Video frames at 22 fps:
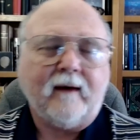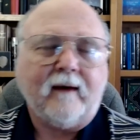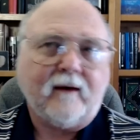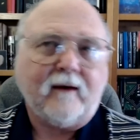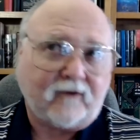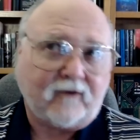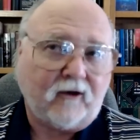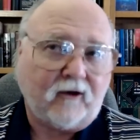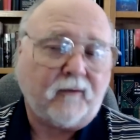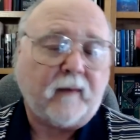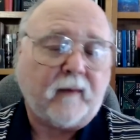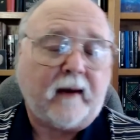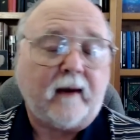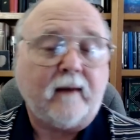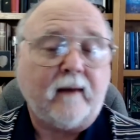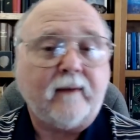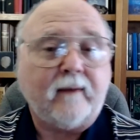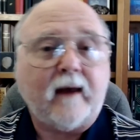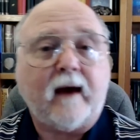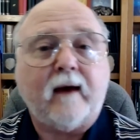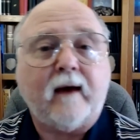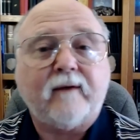
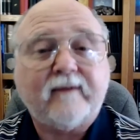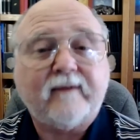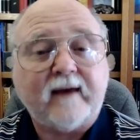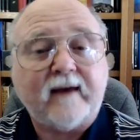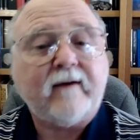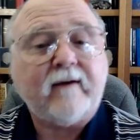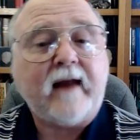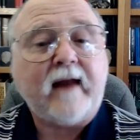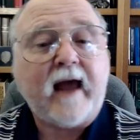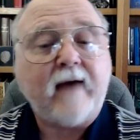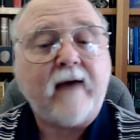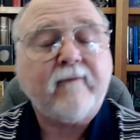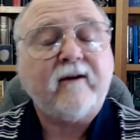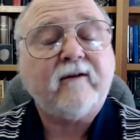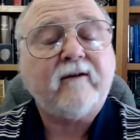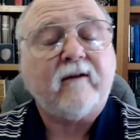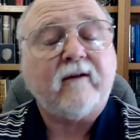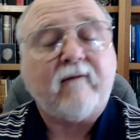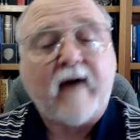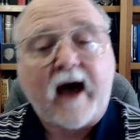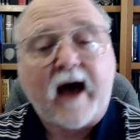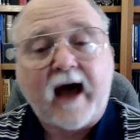the 7 habits
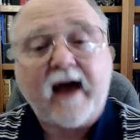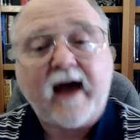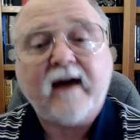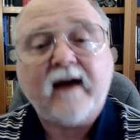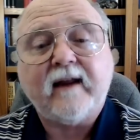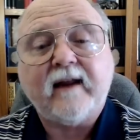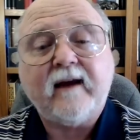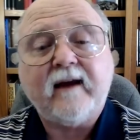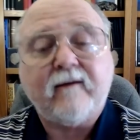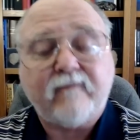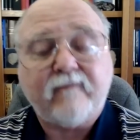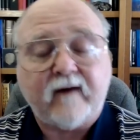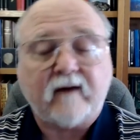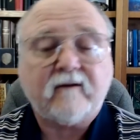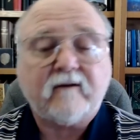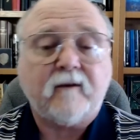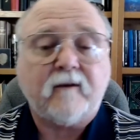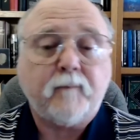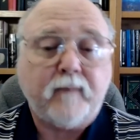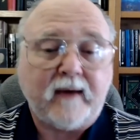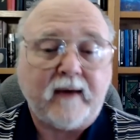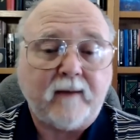of highly
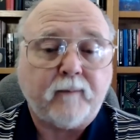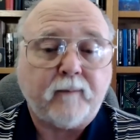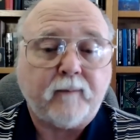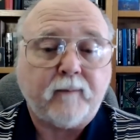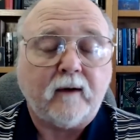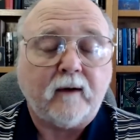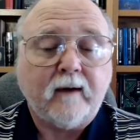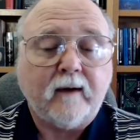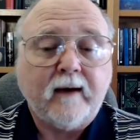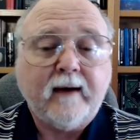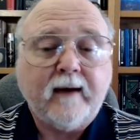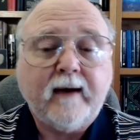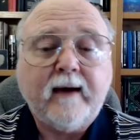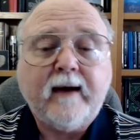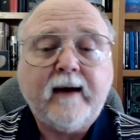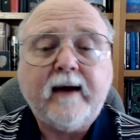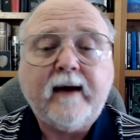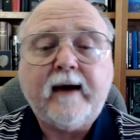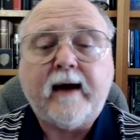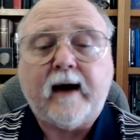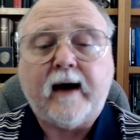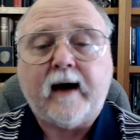effective people
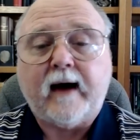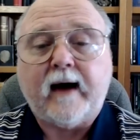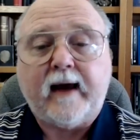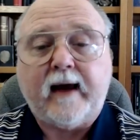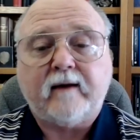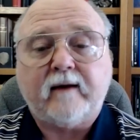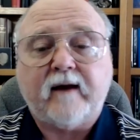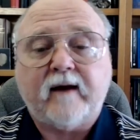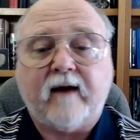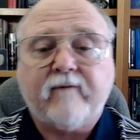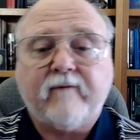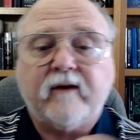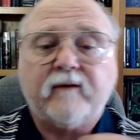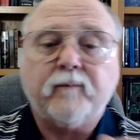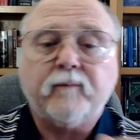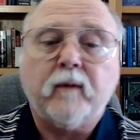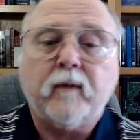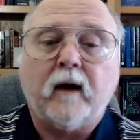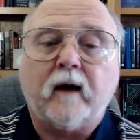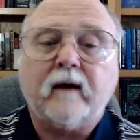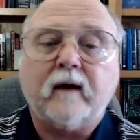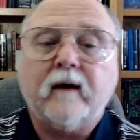in Covey's
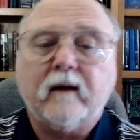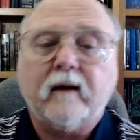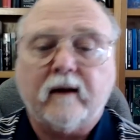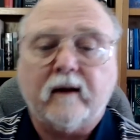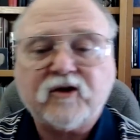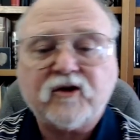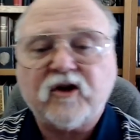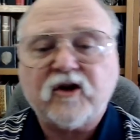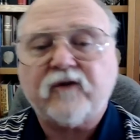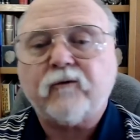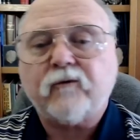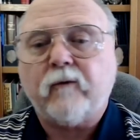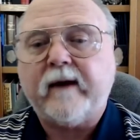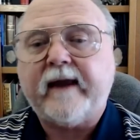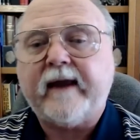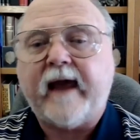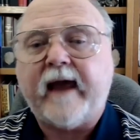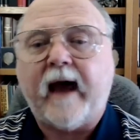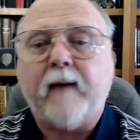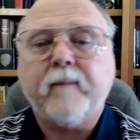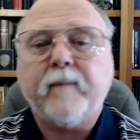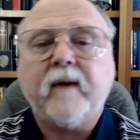book. Let's just
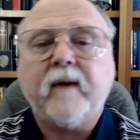recap.